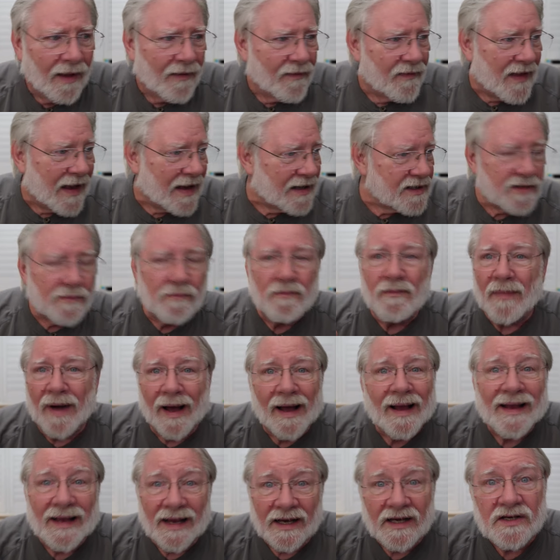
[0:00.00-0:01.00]
that's
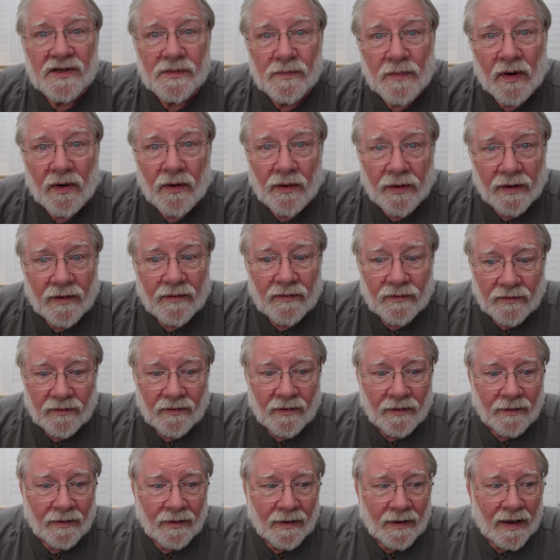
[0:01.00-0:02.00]
my experience.
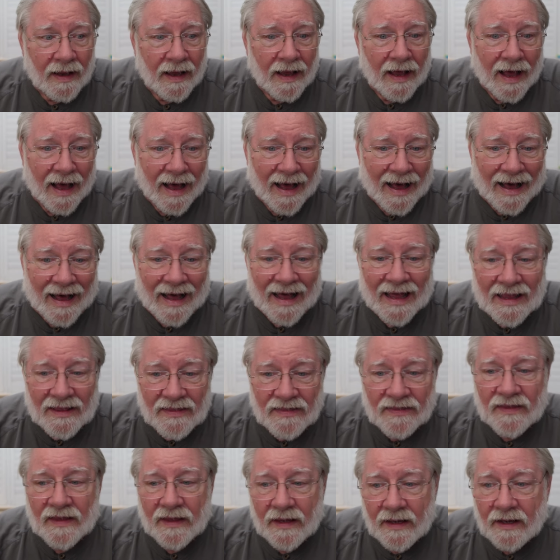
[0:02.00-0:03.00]
I
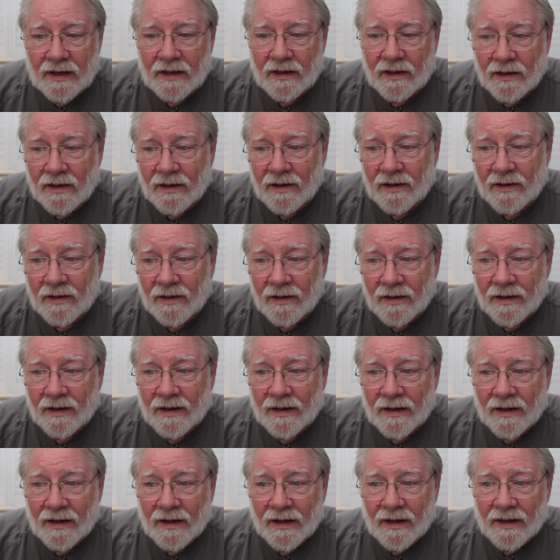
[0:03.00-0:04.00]
think
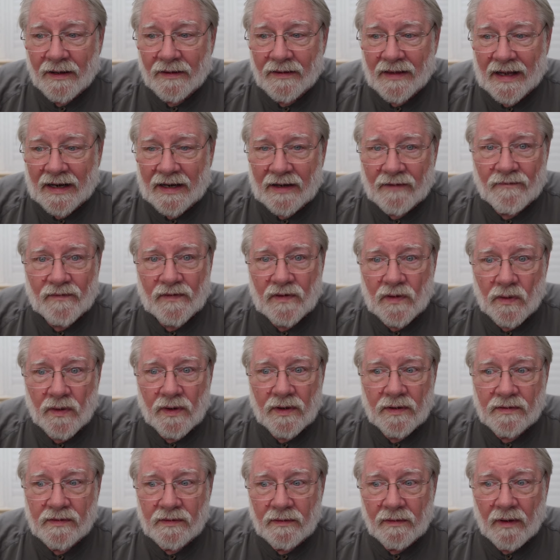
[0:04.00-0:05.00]
that if you're
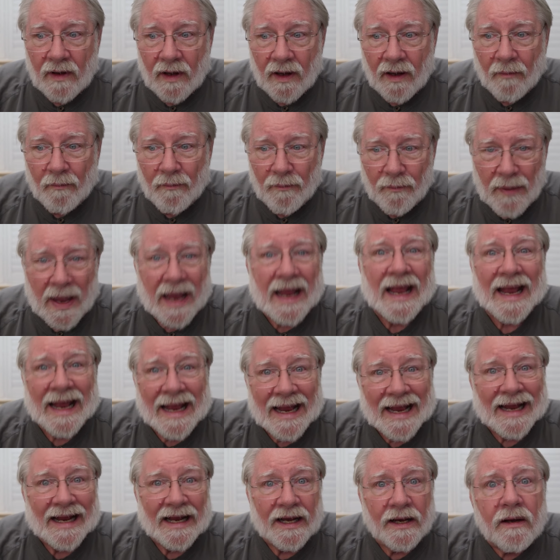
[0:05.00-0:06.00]
in a
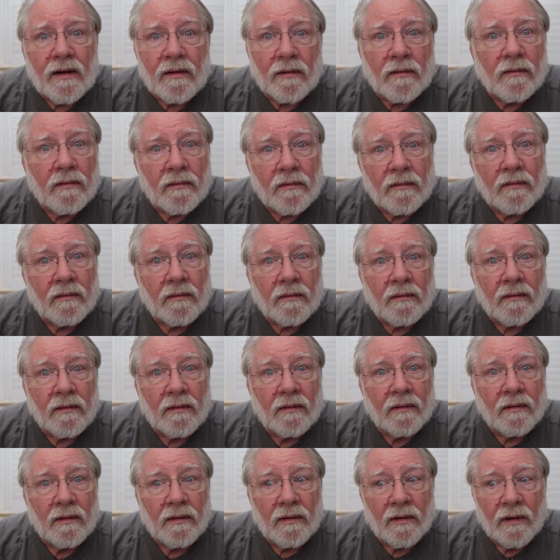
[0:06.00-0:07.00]
pain,
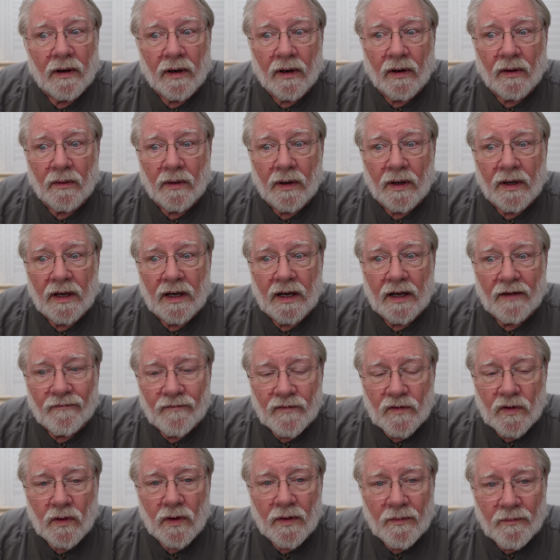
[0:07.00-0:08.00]
all right, if
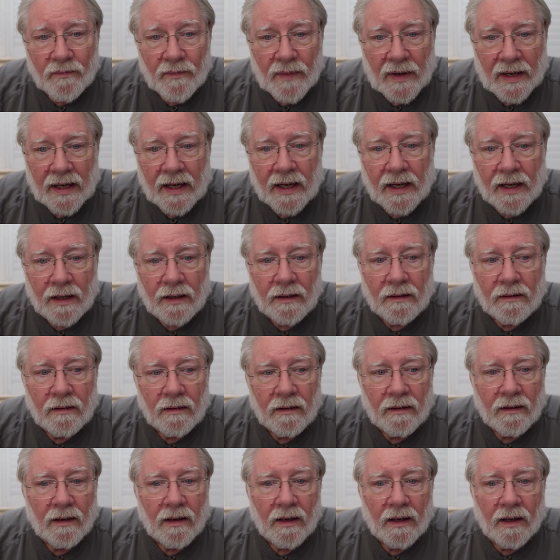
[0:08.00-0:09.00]
you're in pain,
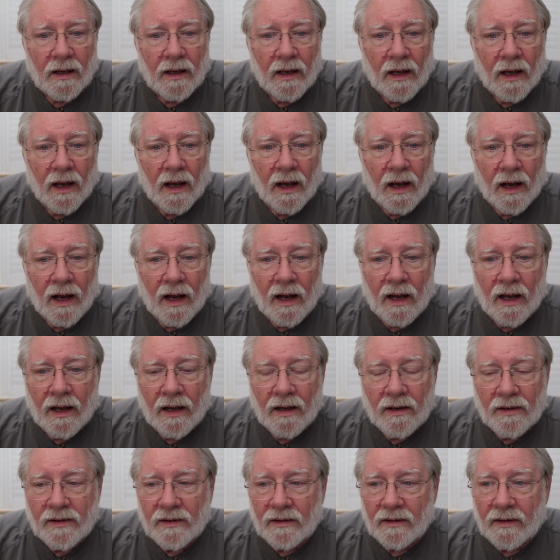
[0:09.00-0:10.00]

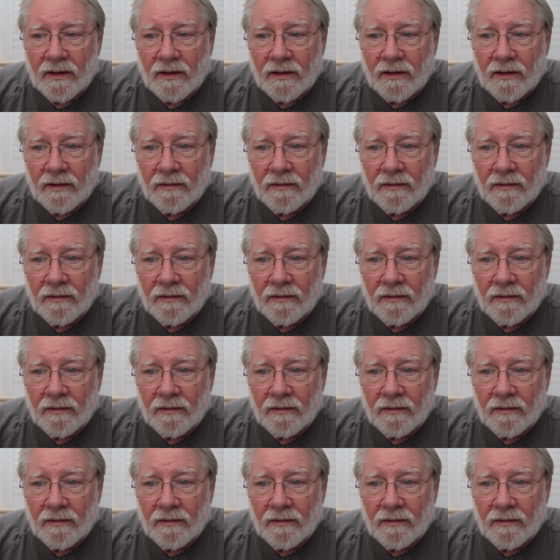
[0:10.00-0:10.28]
and